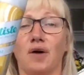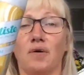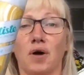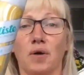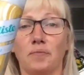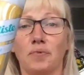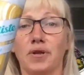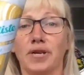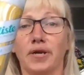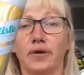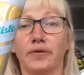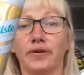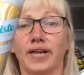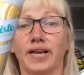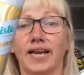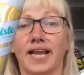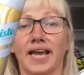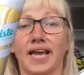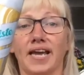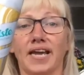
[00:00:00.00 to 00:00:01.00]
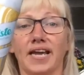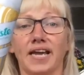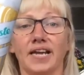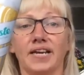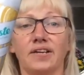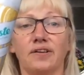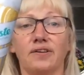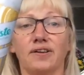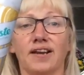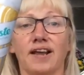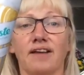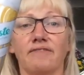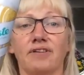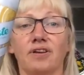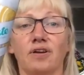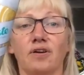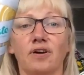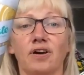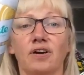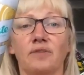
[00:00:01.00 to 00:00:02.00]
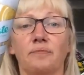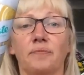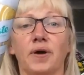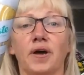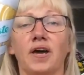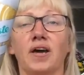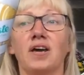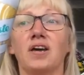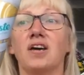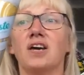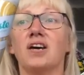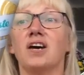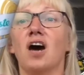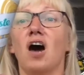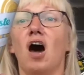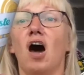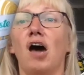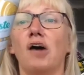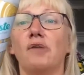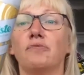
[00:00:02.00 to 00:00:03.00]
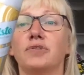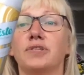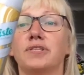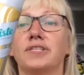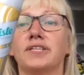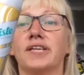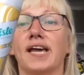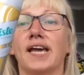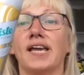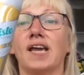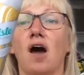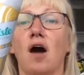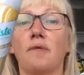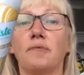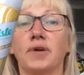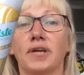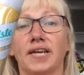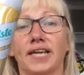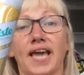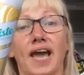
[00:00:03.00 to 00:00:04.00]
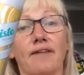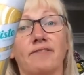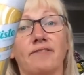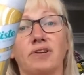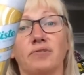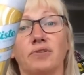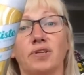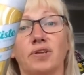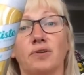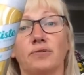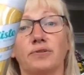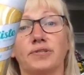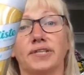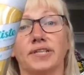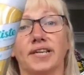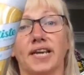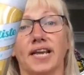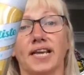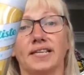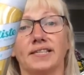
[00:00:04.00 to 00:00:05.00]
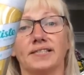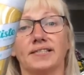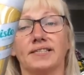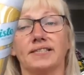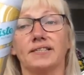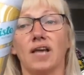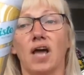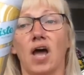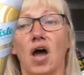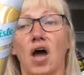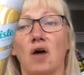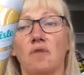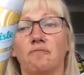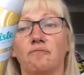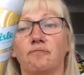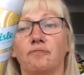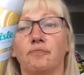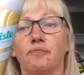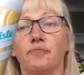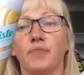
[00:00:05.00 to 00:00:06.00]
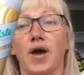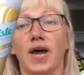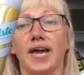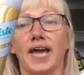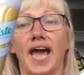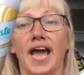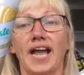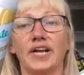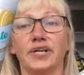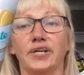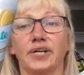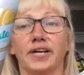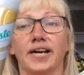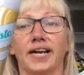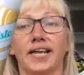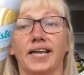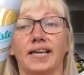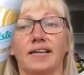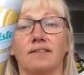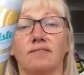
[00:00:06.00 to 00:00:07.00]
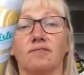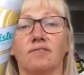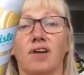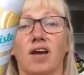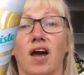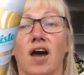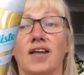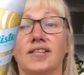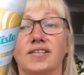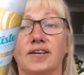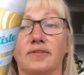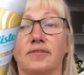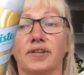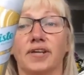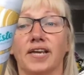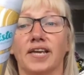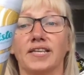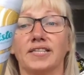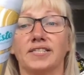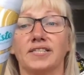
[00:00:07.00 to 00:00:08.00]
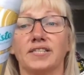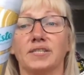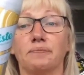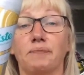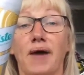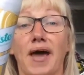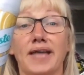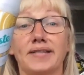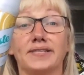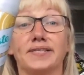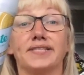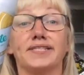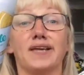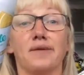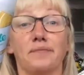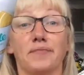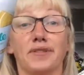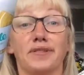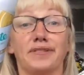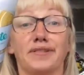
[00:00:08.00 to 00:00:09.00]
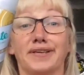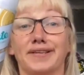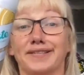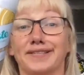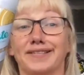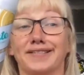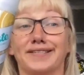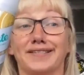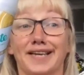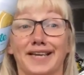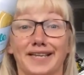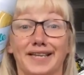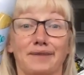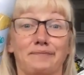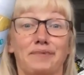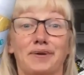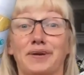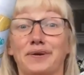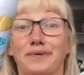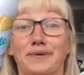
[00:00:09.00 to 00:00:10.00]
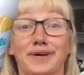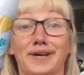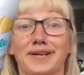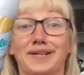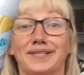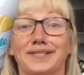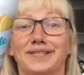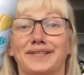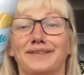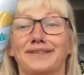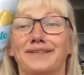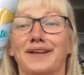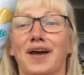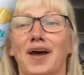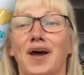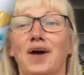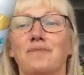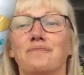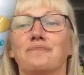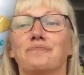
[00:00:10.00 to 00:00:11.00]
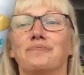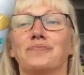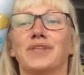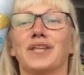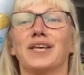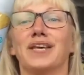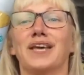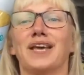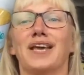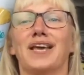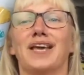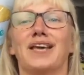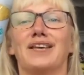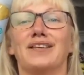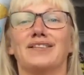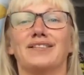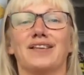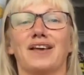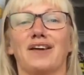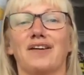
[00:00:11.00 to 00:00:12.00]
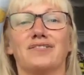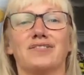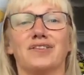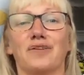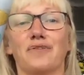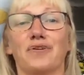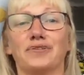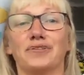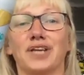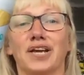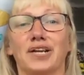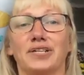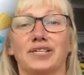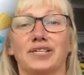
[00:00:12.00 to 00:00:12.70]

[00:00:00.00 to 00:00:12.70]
put it on the link and you can have a look. But I would say I'm gonna carry on using this, but occasionally. I don't think it's as bad as some of the things that say they're pure and innocent. So I was actually